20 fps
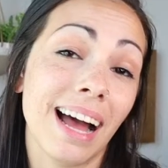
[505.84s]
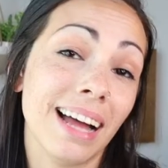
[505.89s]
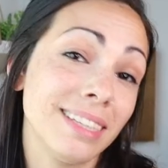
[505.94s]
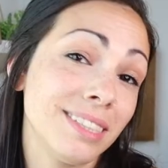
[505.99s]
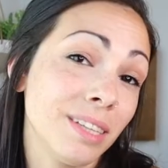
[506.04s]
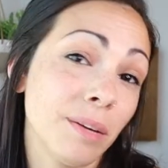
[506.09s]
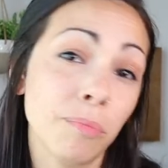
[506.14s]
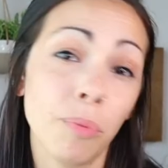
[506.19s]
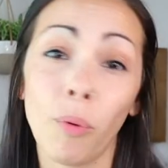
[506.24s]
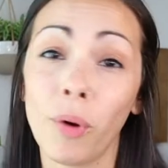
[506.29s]
at
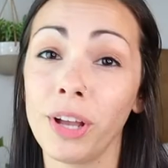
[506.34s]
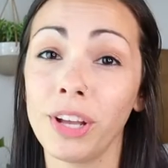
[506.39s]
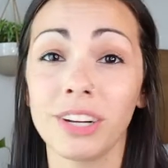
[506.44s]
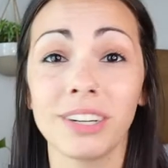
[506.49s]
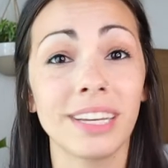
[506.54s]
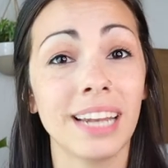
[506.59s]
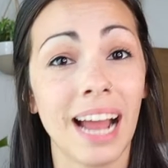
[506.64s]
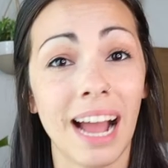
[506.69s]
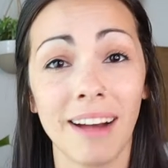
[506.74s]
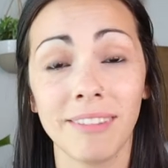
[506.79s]
some point you're
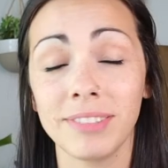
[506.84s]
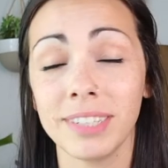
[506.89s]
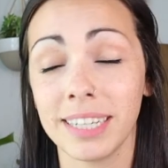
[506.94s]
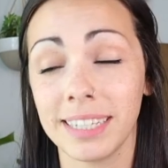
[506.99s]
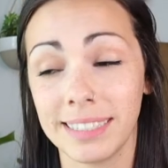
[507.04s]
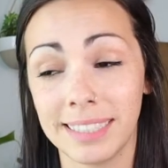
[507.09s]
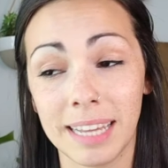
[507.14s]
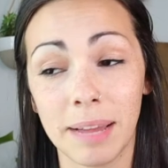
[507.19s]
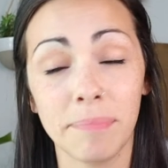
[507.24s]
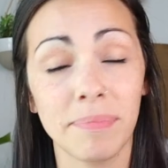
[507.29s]
gonna have to
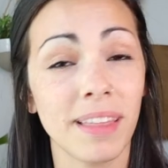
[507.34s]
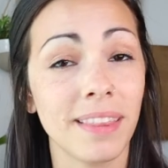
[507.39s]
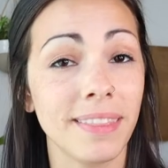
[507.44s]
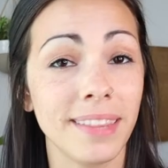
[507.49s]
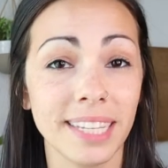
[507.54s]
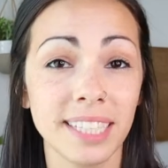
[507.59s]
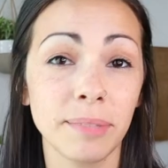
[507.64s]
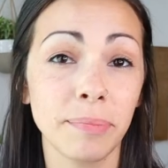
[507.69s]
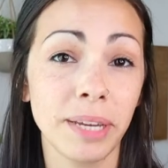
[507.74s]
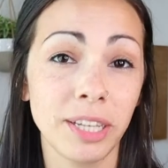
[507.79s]
accept that
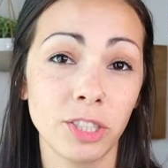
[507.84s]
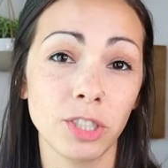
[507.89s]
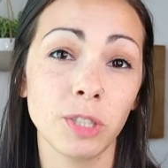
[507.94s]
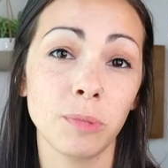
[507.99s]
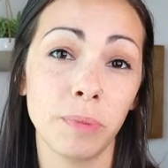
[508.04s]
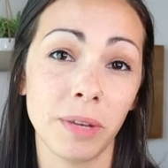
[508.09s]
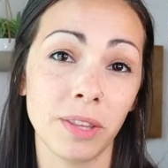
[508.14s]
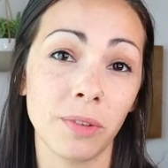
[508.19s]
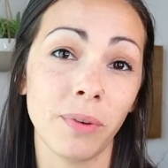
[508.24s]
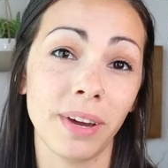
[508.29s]
this may just
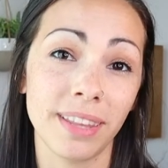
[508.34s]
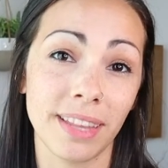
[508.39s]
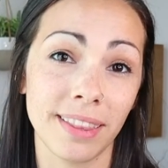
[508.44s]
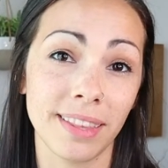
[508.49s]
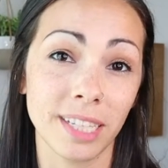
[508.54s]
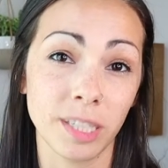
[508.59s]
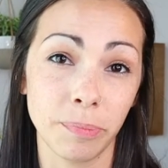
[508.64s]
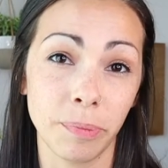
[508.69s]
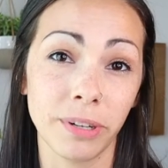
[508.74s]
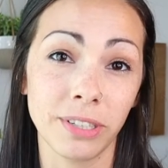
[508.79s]
be the way that
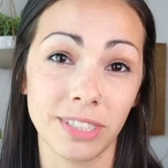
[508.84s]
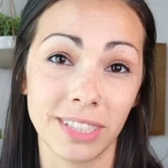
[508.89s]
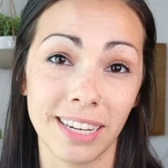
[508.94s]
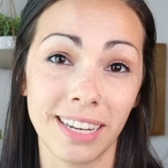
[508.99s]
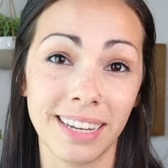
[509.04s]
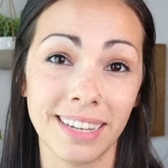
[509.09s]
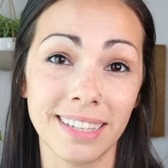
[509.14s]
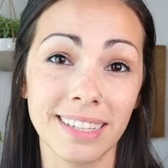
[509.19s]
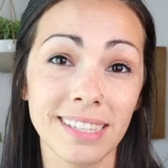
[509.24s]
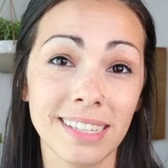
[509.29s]
this person
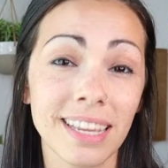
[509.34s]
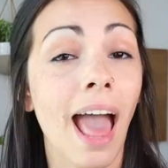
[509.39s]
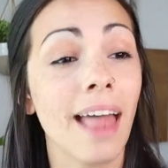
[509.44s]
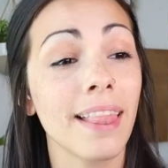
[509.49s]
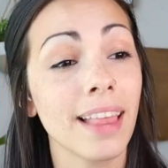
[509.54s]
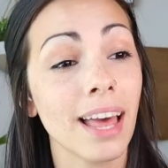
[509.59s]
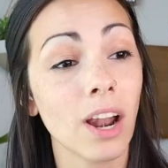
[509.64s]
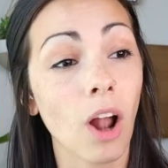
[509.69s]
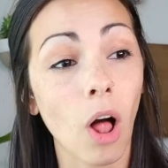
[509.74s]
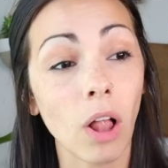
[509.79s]
is and
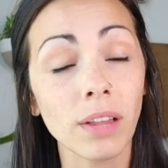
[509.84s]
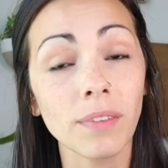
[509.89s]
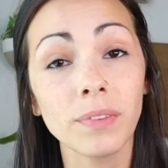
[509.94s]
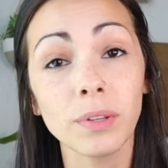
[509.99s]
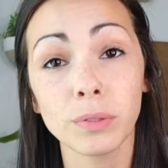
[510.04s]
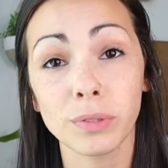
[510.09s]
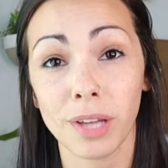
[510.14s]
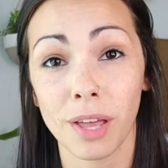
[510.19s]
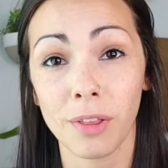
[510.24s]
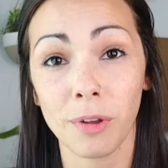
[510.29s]
that all of
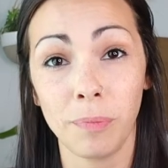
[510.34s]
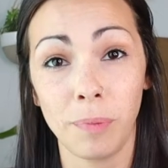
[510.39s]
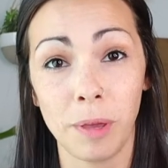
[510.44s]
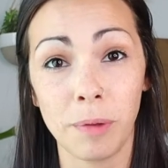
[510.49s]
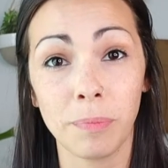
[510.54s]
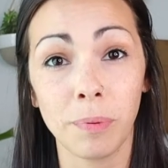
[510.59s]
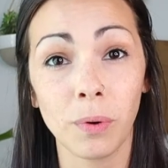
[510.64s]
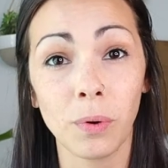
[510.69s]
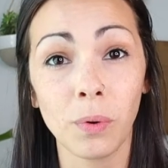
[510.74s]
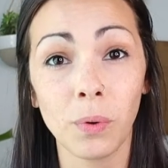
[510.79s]
those other
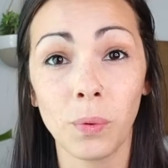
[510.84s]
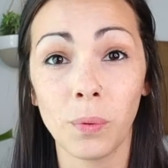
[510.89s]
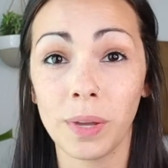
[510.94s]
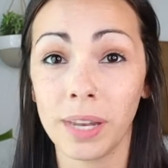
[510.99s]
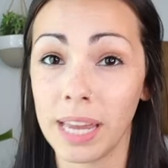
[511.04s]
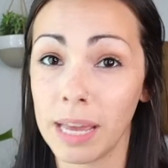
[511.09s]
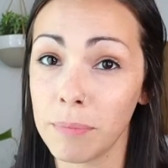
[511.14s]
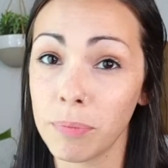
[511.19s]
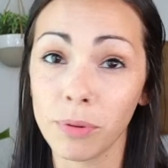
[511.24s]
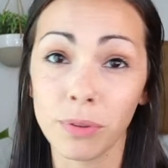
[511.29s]
people who
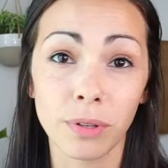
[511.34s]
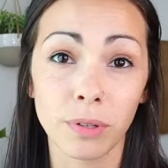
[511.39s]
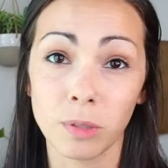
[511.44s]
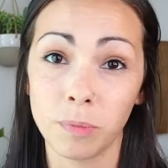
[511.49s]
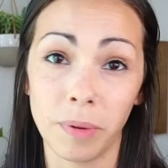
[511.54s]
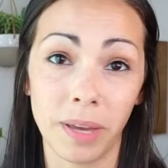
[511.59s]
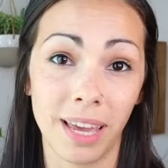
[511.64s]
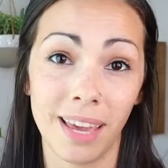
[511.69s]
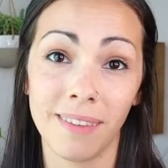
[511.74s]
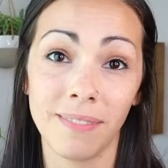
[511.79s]
enable those
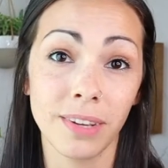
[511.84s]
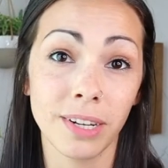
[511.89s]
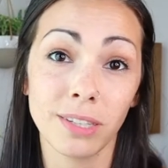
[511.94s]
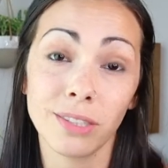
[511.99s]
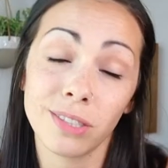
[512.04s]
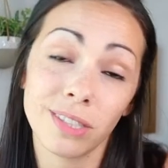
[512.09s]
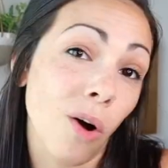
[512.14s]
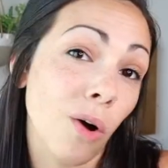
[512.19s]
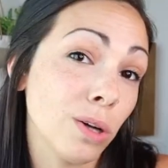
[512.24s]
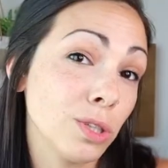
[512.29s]

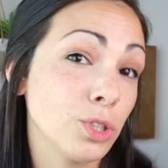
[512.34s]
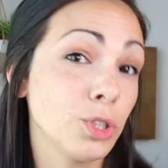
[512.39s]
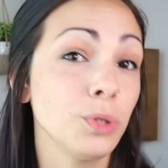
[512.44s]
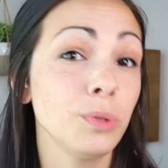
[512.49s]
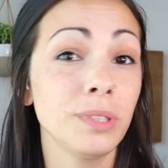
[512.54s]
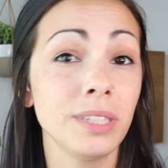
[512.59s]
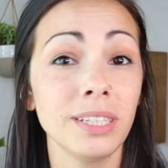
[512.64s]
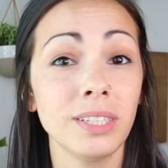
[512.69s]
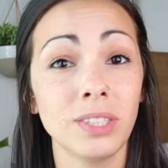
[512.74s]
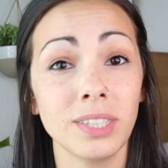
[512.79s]
behaviors are
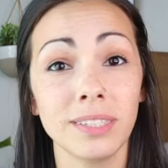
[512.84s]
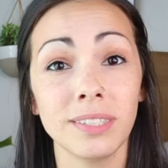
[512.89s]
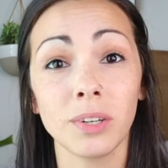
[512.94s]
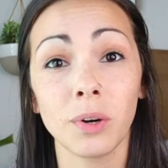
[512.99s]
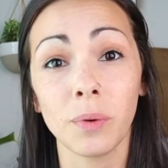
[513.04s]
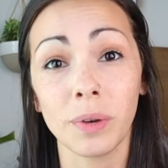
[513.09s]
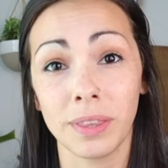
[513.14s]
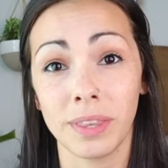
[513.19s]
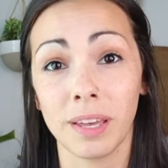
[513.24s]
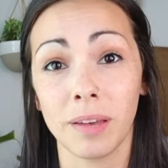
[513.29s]
choosing to deal
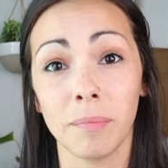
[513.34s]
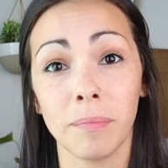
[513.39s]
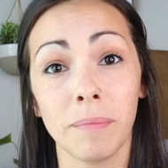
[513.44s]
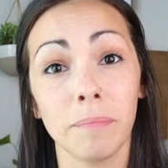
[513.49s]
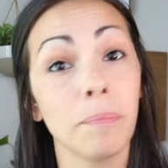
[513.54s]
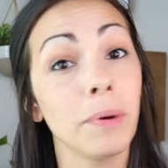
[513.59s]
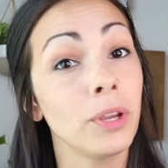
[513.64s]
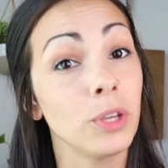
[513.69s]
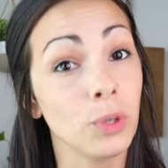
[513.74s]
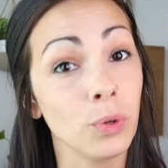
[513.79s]
with them,
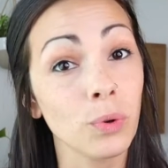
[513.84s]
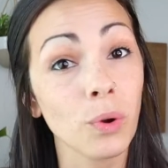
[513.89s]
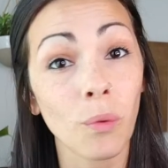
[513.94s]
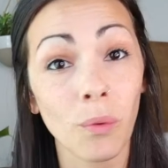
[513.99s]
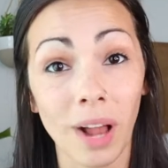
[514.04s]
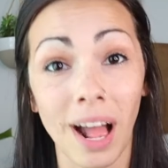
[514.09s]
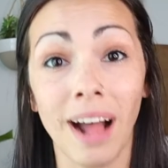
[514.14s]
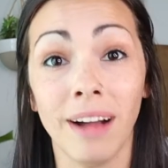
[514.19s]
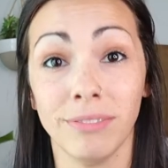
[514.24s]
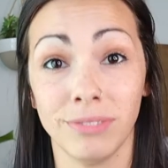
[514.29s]
but you
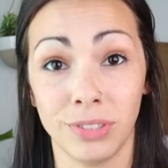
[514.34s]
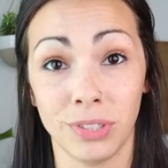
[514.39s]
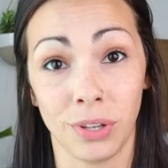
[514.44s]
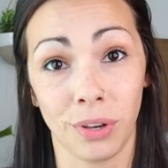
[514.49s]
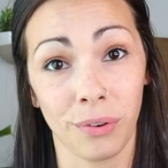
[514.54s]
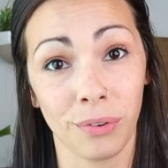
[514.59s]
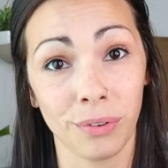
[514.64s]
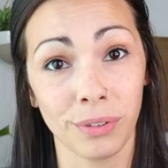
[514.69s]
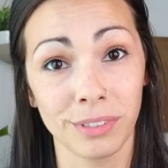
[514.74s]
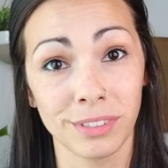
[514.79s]
don't have
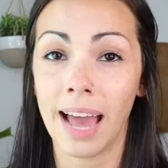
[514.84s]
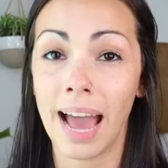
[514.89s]
to.